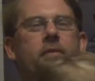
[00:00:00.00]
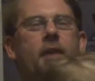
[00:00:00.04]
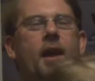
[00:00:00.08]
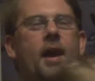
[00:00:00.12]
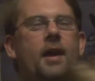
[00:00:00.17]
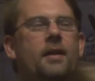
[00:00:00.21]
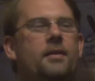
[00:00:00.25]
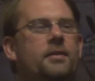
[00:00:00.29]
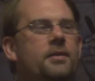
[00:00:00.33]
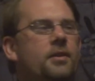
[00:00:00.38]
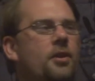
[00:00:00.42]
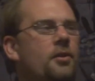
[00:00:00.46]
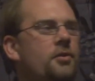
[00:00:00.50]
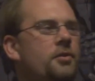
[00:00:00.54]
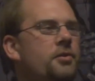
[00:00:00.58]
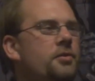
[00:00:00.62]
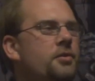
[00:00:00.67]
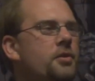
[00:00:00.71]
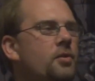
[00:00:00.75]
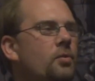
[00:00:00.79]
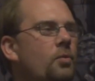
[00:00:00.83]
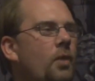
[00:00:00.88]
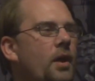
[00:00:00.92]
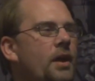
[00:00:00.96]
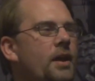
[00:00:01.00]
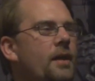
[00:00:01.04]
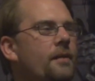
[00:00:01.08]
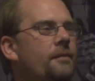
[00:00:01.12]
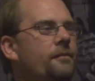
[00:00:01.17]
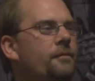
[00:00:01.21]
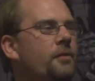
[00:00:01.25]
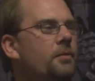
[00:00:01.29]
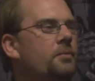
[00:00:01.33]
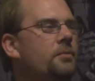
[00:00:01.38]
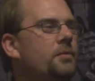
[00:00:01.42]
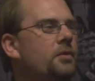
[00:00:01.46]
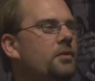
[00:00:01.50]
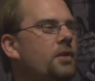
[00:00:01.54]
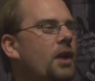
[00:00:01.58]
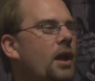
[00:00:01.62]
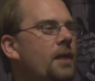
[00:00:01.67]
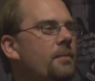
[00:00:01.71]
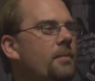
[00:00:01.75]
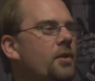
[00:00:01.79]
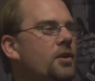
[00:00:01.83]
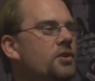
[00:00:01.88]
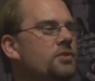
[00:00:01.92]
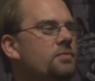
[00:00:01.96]
they're at you know you can wake up from your
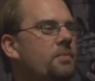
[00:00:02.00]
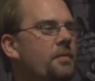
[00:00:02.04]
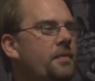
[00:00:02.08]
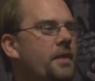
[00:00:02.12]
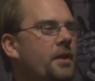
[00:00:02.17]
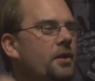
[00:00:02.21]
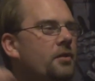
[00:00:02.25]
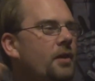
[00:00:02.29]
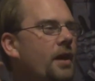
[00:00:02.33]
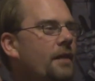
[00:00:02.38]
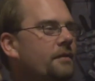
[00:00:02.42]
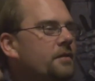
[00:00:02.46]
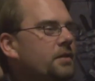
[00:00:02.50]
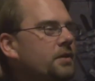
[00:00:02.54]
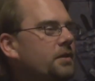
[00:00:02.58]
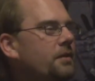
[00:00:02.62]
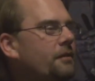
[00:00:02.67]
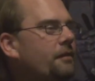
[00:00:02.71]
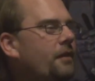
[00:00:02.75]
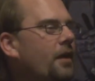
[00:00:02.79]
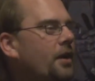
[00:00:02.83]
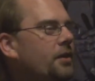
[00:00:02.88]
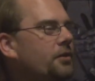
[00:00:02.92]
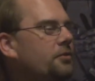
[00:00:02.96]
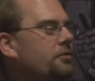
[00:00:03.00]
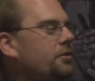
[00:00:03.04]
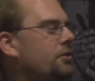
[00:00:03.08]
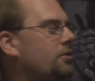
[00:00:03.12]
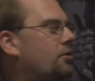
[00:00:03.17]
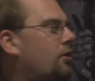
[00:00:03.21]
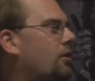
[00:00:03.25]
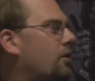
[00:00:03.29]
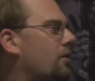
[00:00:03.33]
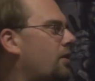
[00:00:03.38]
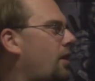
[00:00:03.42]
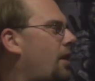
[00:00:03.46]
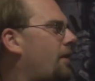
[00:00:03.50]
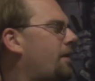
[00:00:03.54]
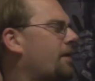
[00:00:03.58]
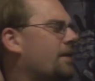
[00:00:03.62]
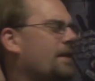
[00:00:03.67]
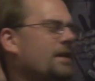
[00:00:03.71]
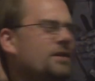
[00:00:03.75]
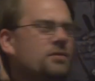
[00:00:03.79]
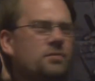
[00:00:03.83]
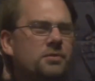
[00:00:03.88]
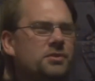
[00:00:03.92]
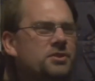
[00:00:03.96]
nightmares but they don't have to define who you are i
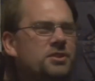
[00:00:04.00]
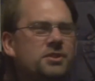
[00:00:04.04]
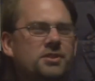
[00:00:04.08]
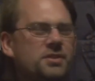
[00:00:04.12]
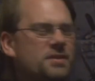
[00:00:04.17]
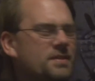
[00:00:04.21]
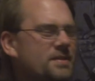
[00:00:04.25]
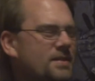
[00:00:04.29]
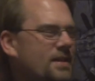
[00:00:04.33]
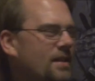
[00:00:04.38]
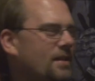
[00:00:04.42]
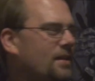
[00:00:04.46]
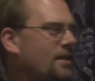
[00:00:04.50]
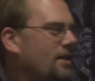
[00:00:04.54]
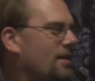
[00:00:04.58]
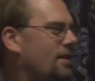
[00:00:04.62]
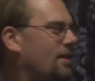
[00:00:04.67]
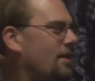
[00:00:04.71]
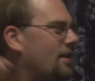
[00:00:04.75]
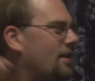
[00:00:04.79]
think that's what she just said